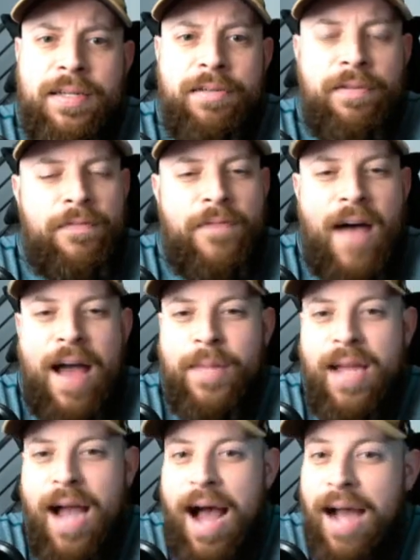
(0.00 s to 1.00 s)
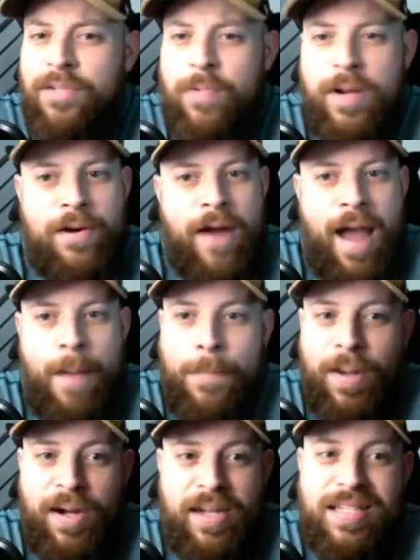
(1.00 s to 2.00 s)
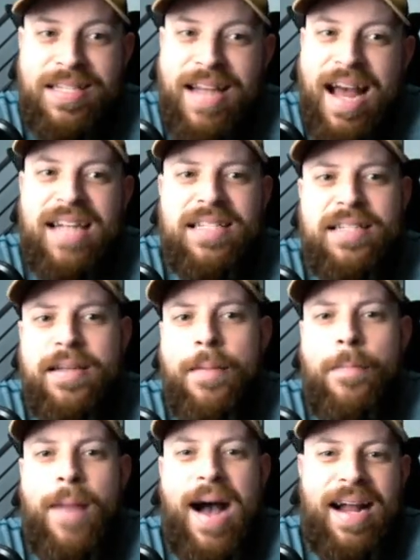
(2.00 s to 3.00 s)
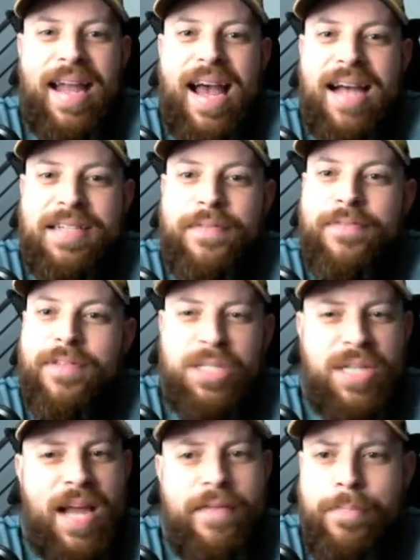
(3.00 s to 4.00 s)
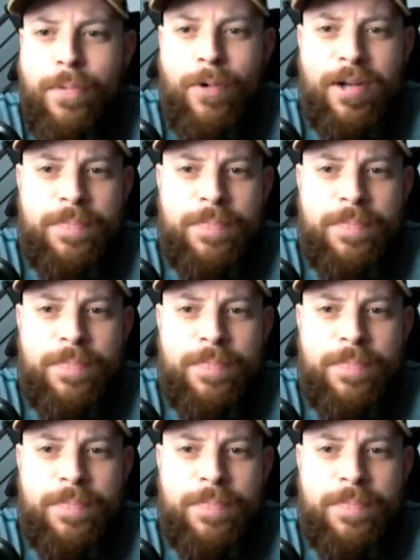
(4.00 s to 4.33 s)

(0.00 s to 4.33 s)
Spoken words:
You can find me on Twitter at BuckHisStats, podcasting for the Shaving Points